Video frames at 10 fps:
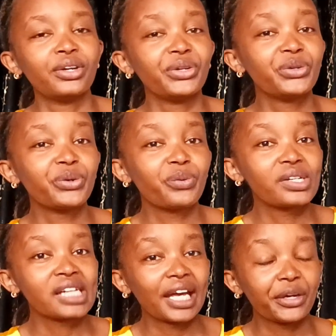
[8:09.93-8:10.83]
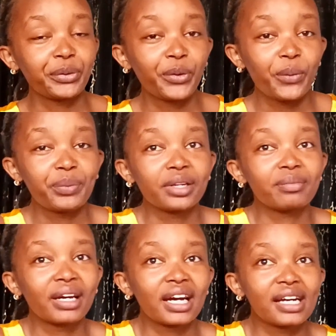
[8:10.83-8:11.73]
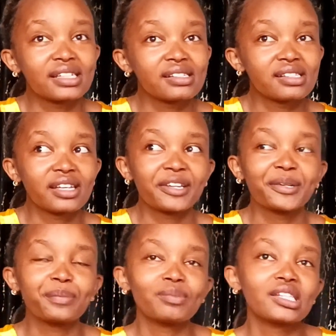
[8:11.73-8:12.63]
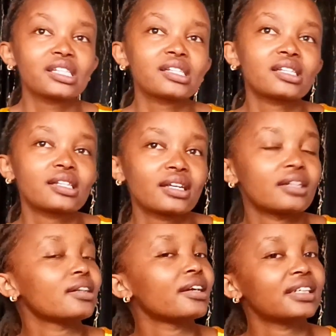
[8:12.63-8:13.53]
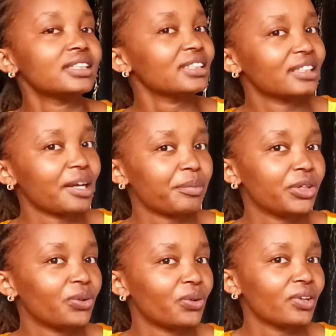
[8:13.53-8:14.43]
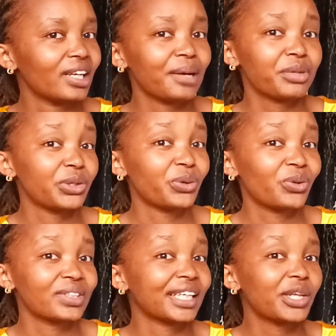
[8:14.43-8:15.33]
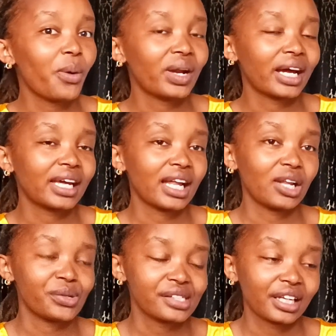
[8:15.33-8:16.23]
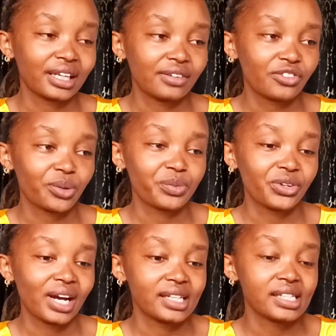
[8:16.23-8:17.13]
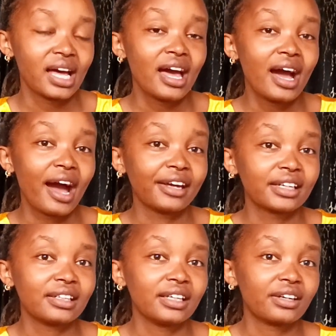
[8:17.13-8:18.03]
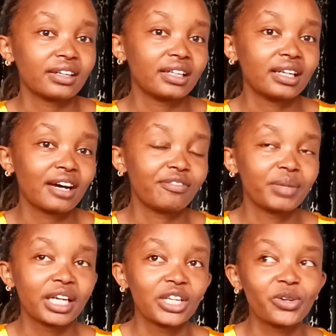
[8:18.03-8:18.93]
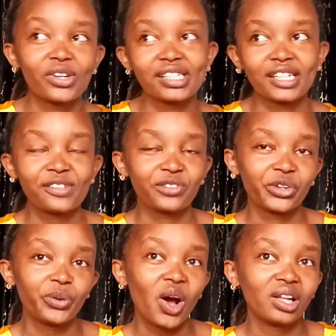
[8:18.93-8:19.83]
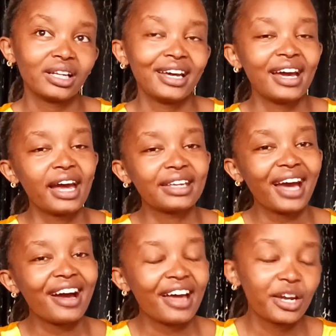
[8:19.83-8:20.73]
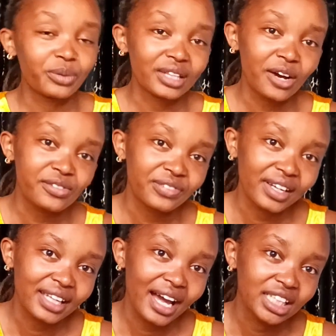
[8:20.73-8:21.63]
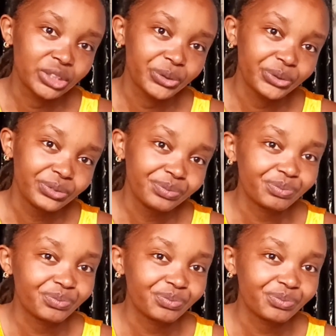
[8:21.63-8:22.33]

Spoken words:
You know, what are your coping mechanisms? Just let me know, because I don't want to get lost again from you guys. I really, really love making content for you all. Yeah, and without further ado,